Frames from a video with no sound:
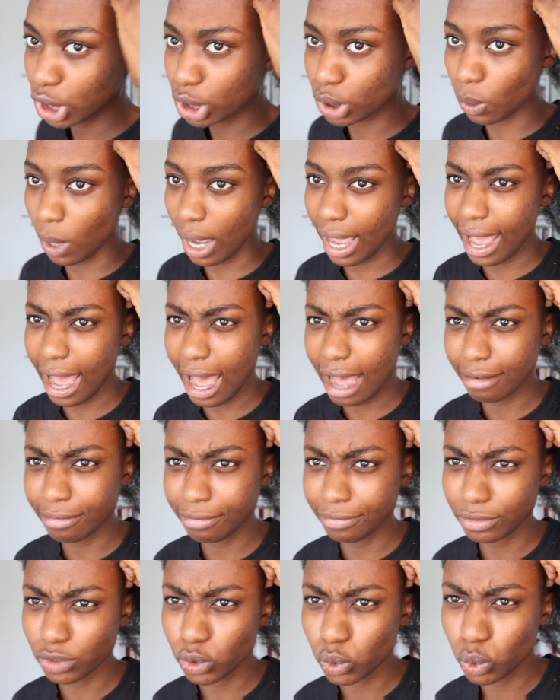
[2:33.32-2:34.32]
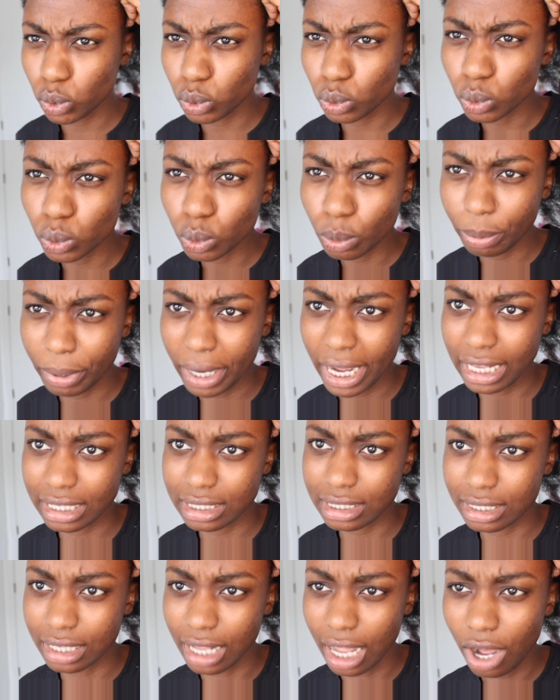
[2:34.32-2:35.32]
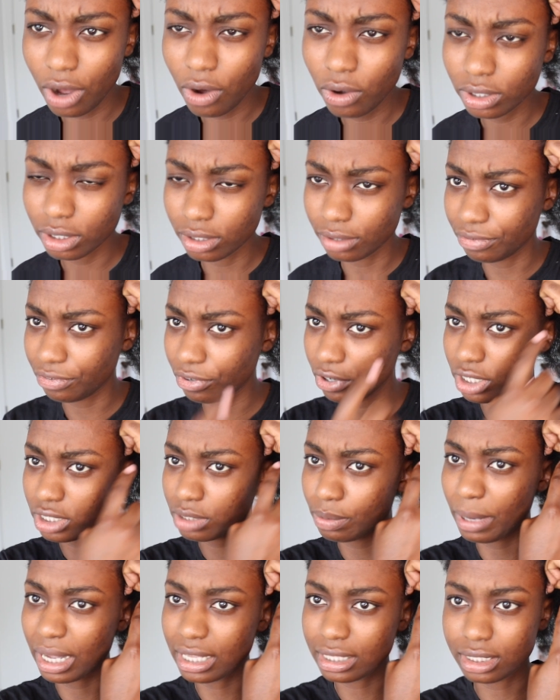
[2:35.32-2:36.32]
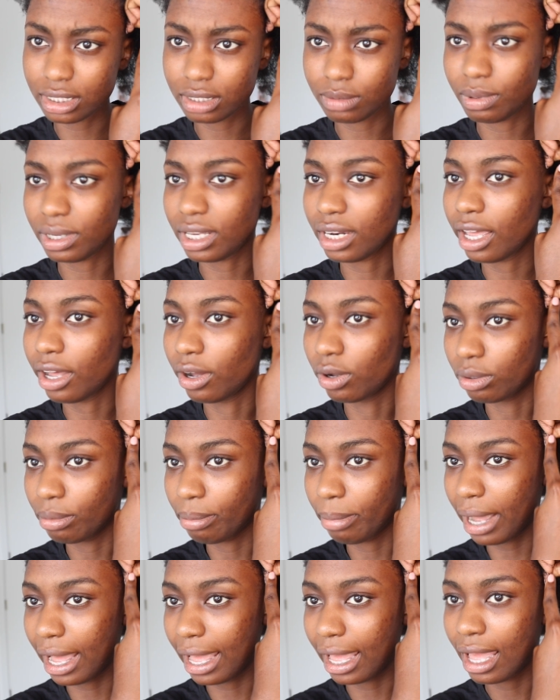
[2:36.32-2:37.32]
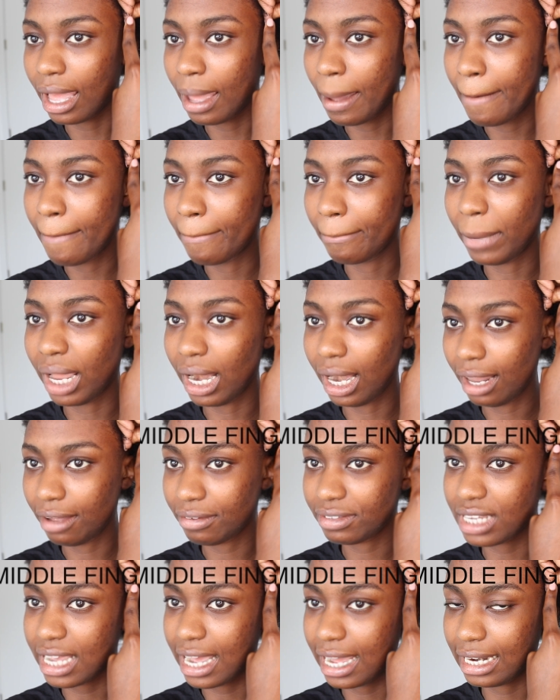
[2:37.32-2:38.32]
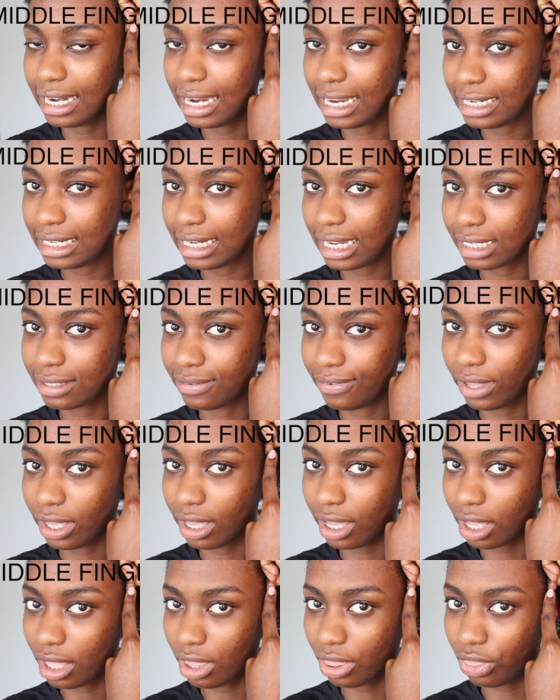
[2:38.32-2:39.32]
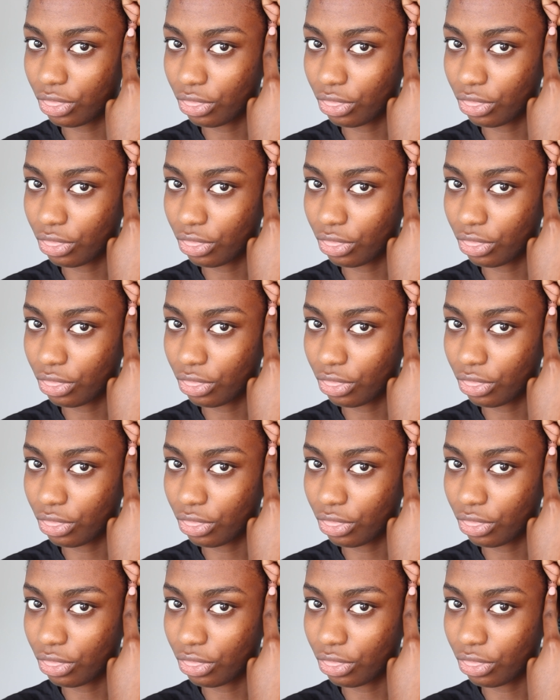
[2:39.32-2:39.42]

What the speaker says: So I have two parts now. The first part is being held by my left hand, index finger and